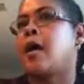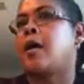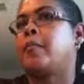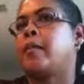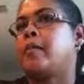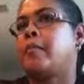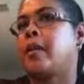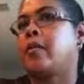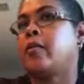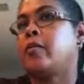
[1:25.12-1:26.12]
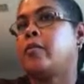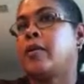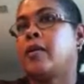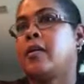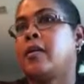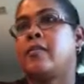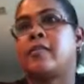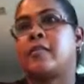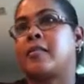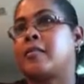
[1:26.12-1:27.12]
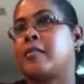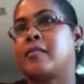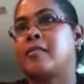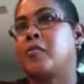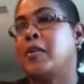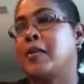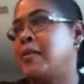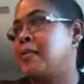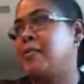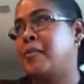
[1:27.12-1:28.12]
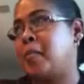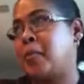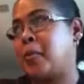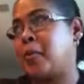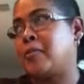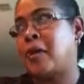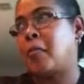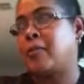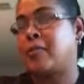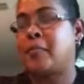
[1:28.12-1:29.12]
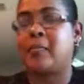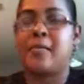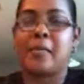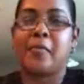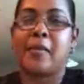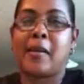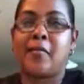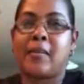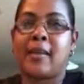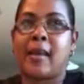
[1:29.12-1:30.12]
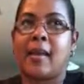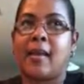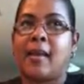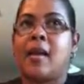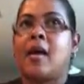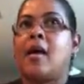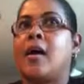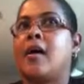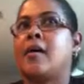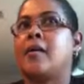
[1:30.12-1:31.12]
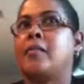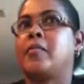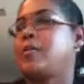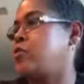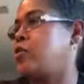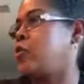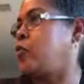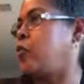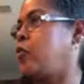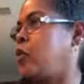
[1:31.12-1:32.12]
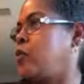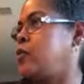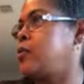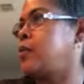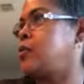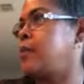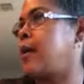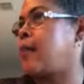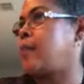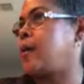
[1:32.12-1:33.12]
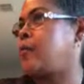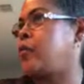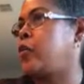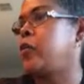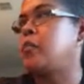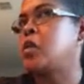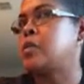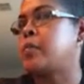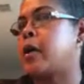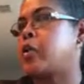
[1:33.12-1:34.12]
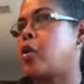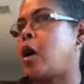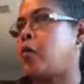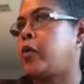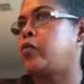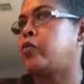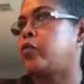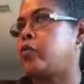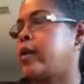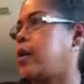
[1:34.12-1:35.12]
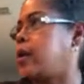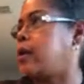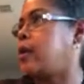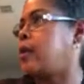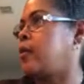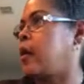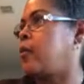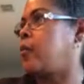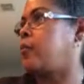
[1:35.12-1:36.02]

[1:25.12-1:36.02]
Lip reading: In the medical field, it's really nothing typical. It's always something different every day. You just never know what to expect. But for the most part, you're always greeting and